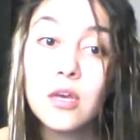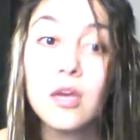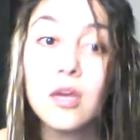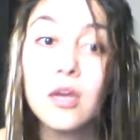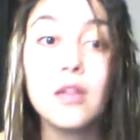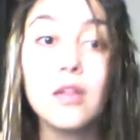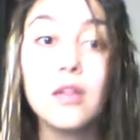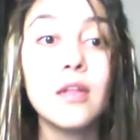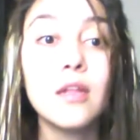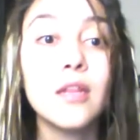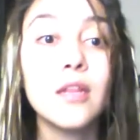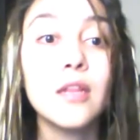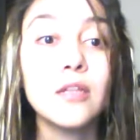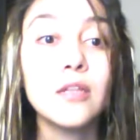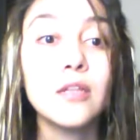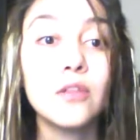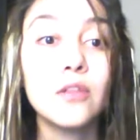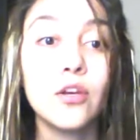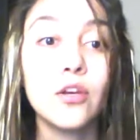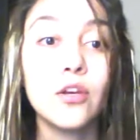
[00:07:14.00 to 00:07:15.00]
and then
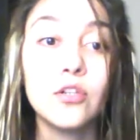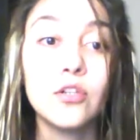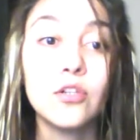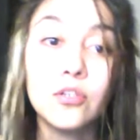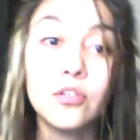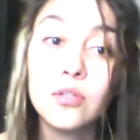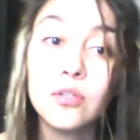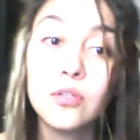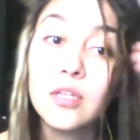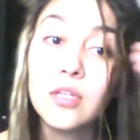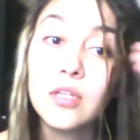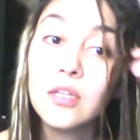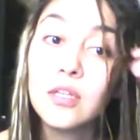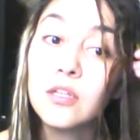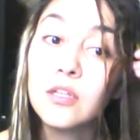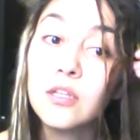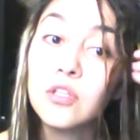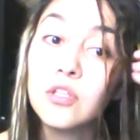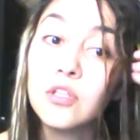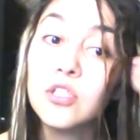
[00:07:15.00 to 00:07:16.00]
that's all you do, and
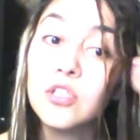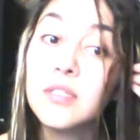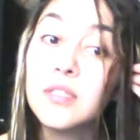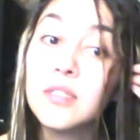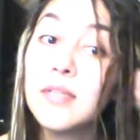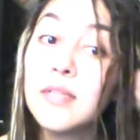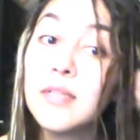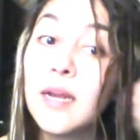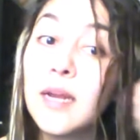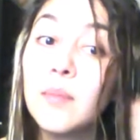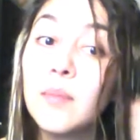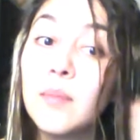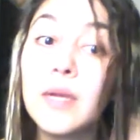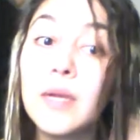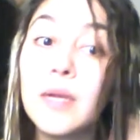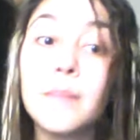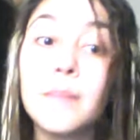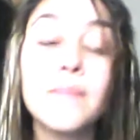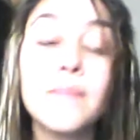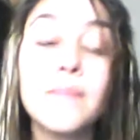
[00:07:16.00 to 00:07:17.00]
then you just let it be.